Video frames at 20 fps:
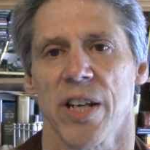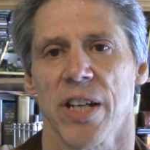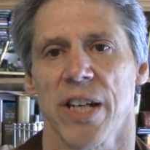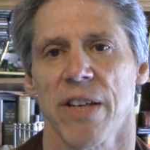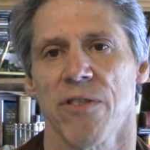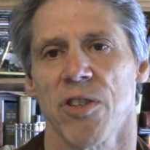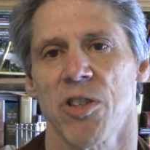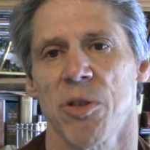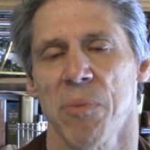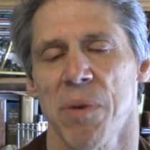
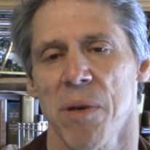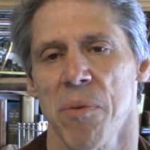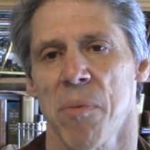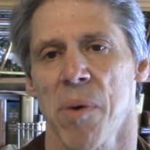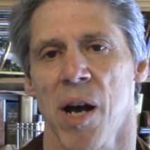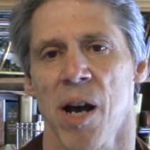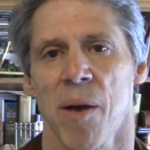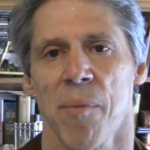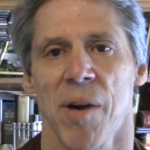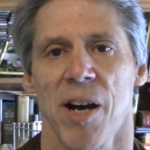given to me
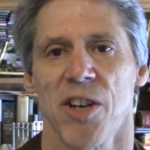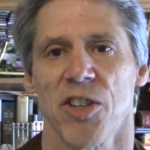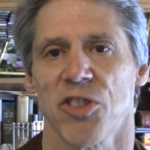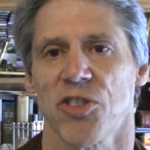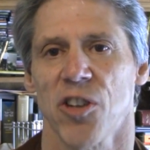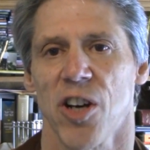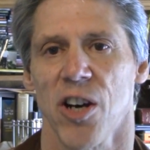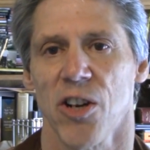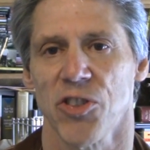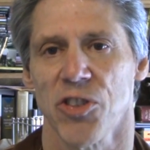by my
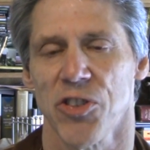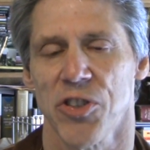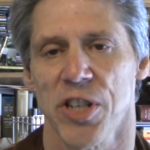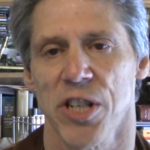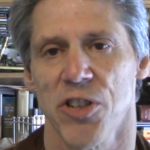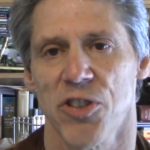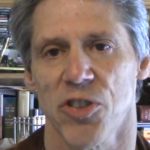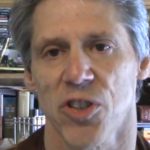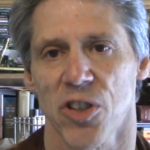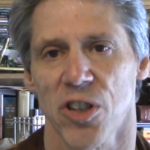astrologer
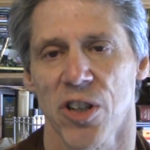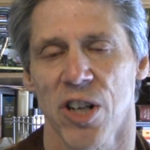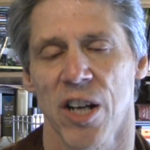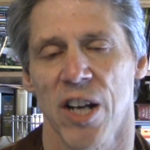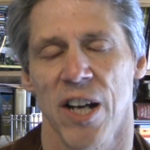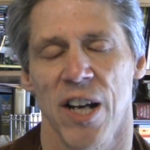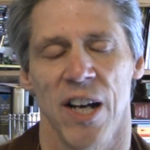teacher,